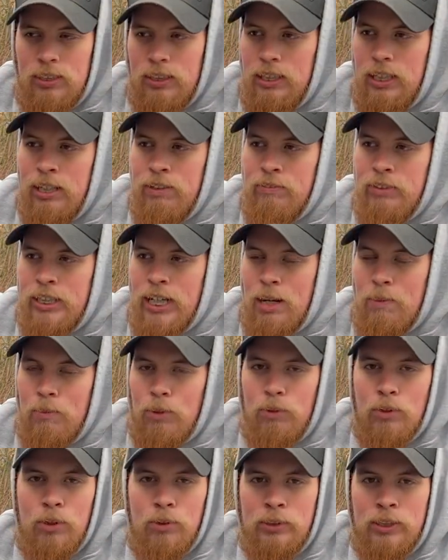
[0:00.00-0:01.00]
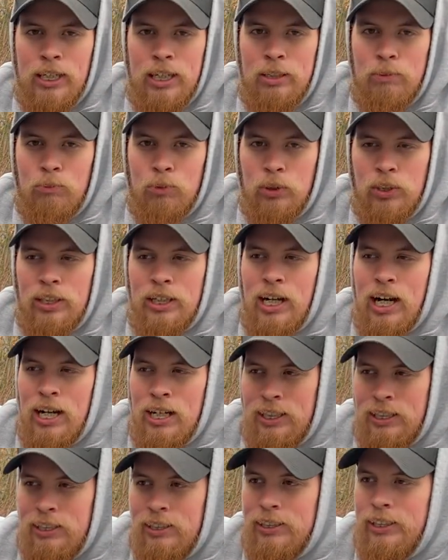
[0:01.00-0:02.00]
every time I rotate them and whatnot,
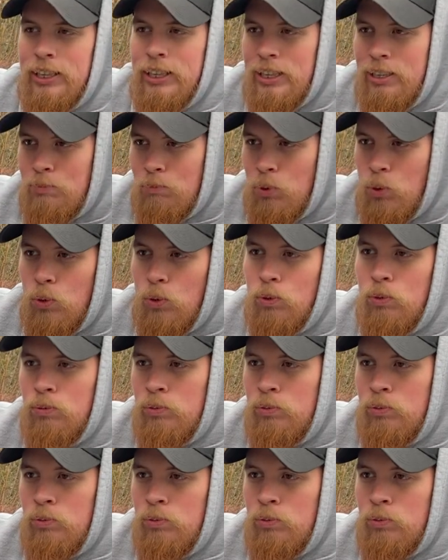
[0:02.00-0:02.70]
and as they get more